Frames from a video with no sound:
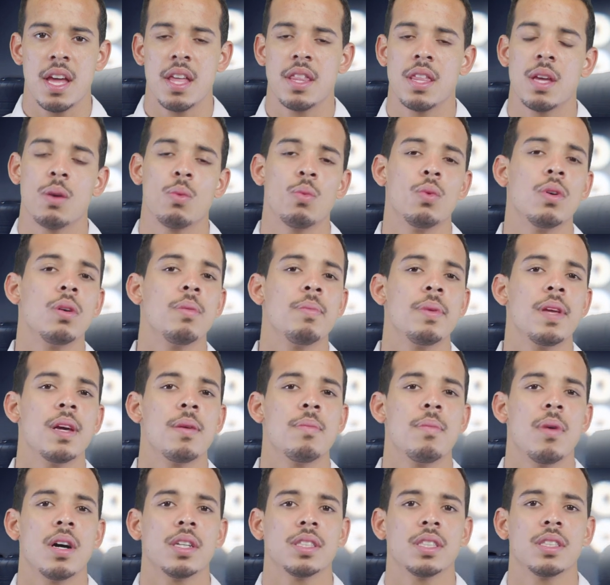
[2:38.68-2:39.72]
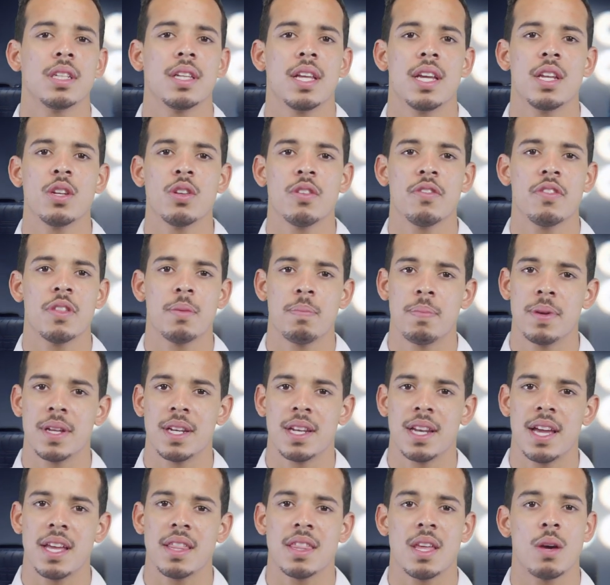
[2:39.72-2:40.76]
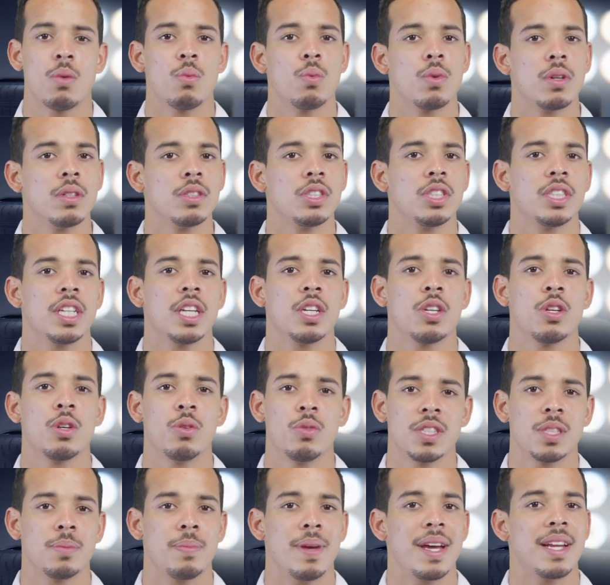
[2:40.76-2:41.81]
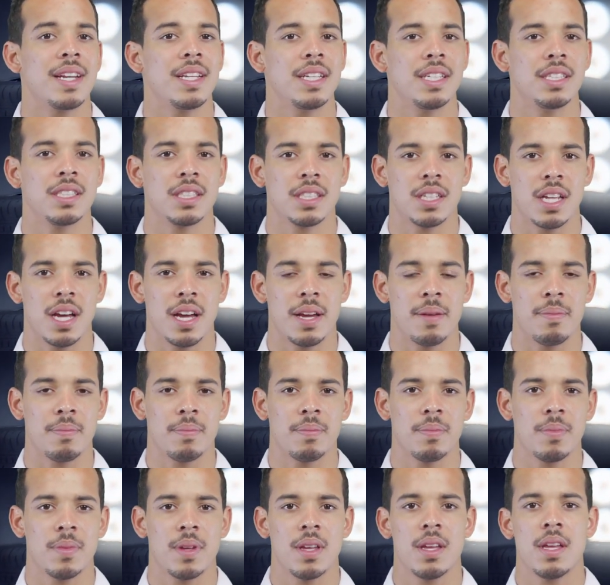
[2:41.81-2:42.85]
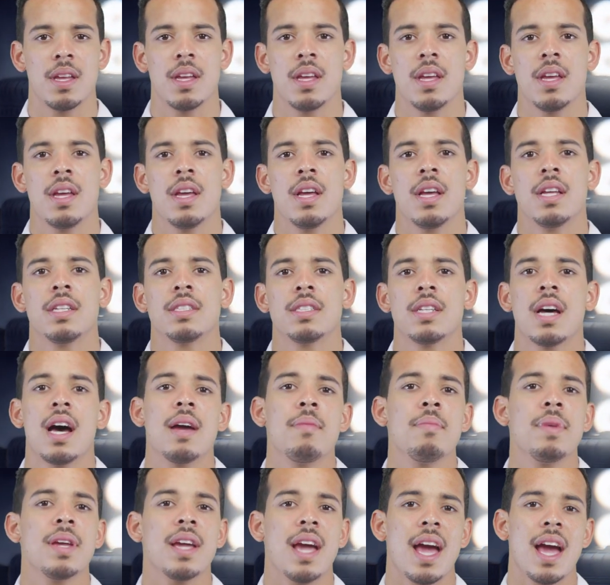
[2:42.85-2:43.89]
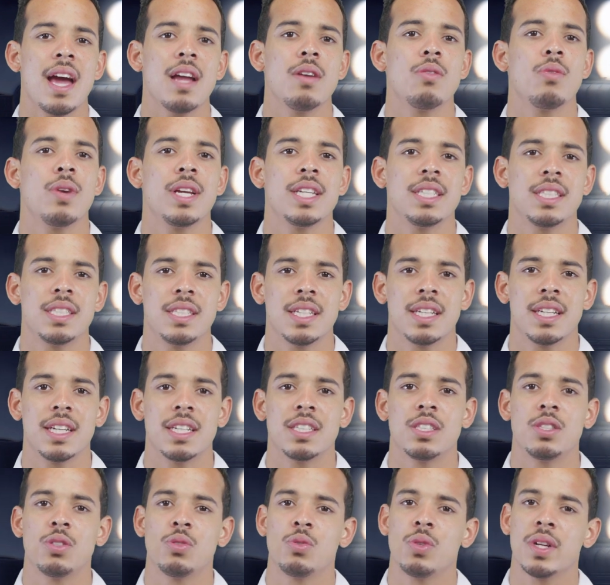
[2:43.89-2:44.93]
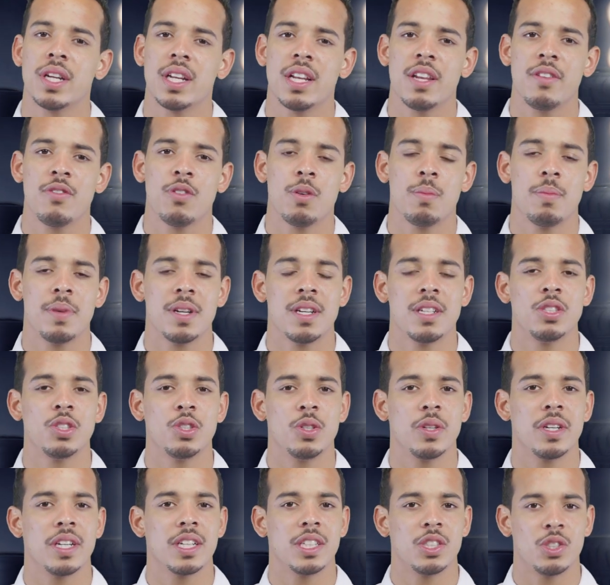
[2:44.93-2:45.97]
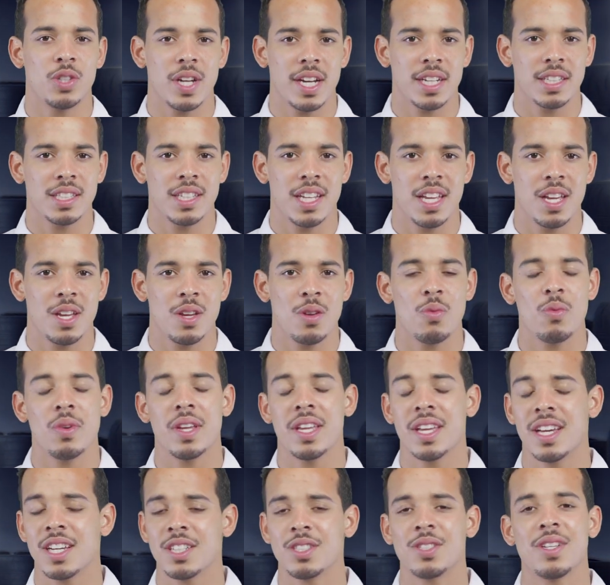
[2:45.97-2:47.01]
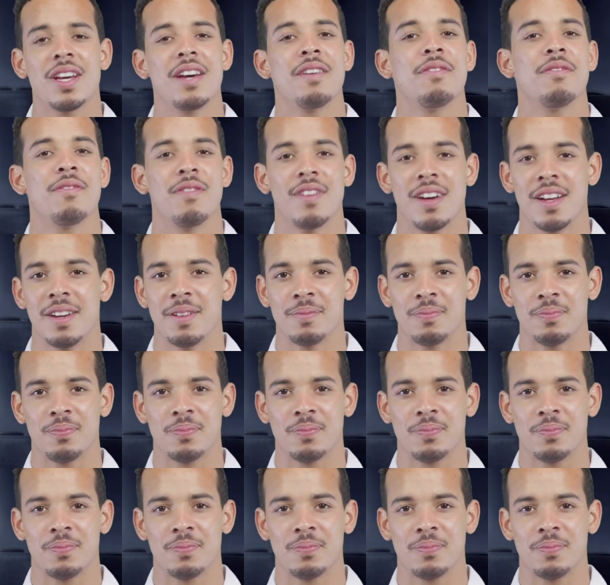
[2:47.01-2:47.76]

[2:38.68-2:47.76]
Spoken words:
There will be a marshal end of the pit lane that will check your wristband each time. Timing and racing is strictly forbidden during a track day. We're here to have fun.